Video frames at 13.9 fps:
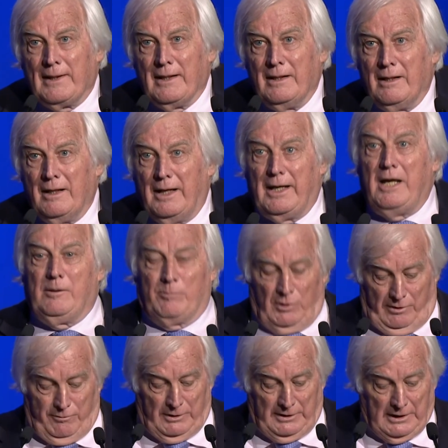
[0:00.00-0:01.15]
and
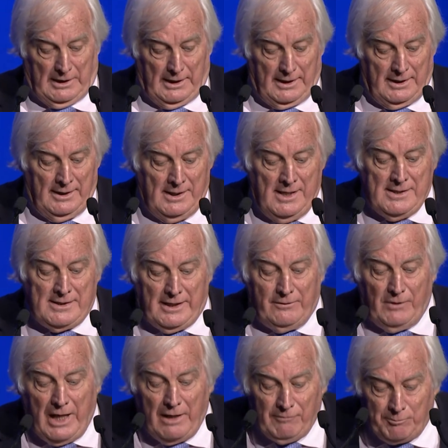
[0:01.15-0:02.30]
animals would die. So
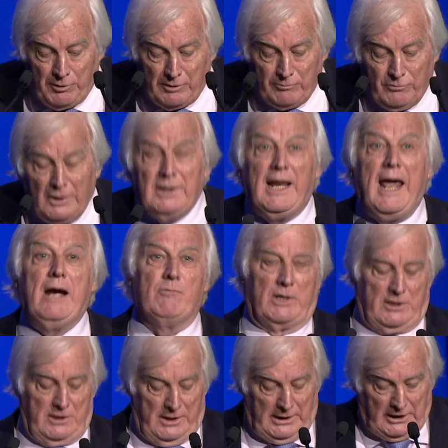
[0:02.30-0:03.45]
we have a problem with
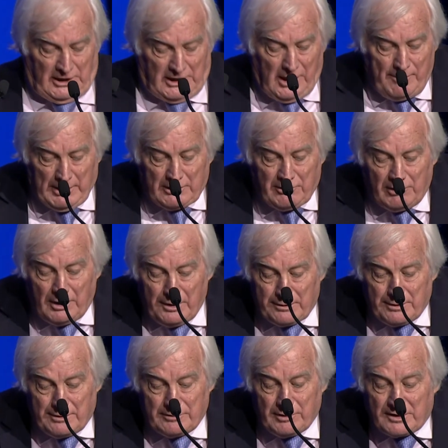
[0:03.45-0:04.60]
language like climate
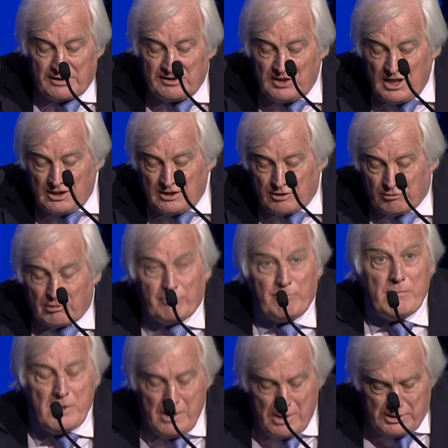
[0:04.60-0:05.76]
crisis or extinction or
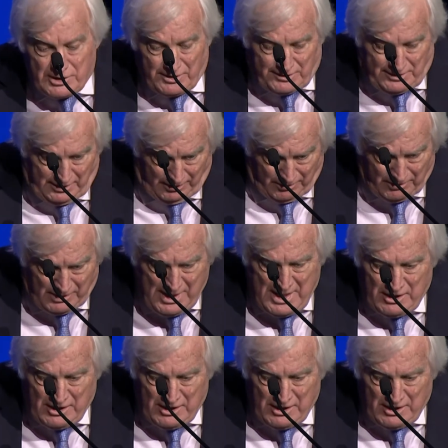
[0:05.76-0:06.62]
emergency or